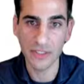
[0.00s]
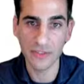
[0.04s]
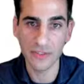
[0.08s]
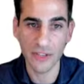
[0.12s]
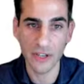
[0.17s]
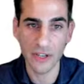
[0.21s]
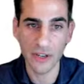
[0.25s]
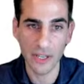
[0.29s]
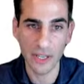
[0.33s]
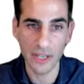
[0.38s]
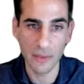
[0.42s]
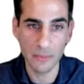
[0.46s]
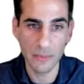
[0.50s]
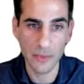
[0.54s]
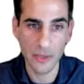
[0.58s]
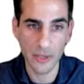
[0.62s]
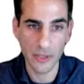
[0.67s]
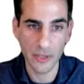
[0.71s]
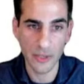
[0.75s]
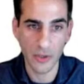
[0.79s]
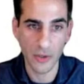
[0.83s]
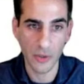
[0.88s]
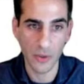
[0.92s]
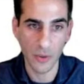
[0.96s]
a very
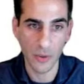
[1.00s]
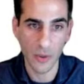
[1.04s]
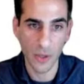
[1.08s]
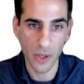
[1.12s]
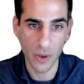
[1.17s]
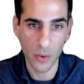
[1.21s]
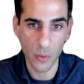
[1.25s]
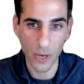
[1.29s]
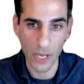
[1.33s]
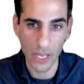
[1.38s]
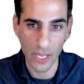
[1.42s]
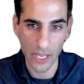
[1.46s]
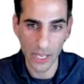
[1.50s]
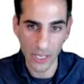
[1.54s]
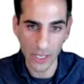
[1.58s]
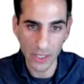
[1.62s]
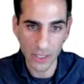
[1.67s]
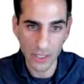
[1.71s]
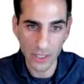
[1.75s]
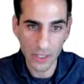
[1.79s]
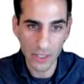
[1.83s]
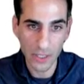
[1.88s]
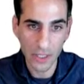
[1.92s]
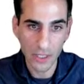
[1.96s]
empirical
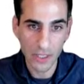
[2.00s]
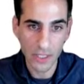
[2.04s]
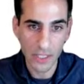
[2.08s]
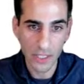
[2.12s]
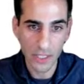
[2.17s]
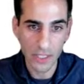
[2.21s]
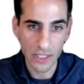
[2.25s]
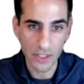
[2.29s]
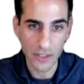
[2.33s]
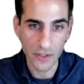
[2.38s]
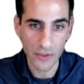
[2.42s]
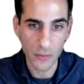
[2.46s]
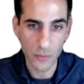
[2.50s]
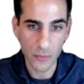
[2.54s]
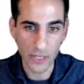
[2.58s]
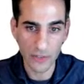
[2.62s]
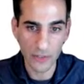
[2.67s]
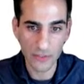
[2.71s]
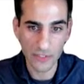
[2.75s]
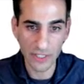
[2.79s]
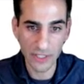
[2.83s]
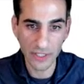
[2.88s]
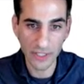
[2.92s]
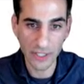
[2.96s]
way. And what
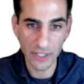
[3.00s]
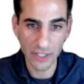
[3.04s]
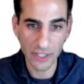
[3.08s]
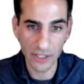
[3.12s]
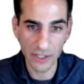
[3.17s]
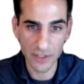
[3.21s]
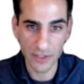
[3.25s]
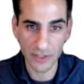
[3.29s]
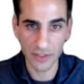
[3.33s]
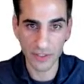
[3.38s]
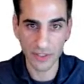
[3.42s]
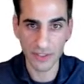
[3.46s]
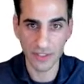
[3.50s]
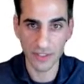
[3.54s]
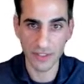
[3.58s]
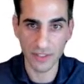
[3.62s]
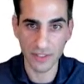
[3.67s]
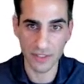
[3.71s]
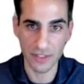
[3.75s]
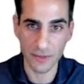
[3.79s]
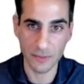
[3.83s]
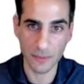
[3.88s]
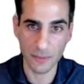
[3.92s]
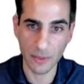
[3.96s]
I've done here, so this
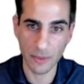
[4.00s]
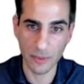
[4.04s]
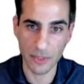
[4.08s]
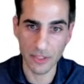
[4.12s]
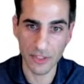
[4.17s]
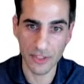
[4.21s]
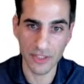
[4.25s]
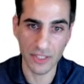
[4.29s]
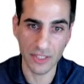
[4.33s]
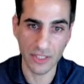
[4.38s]
is published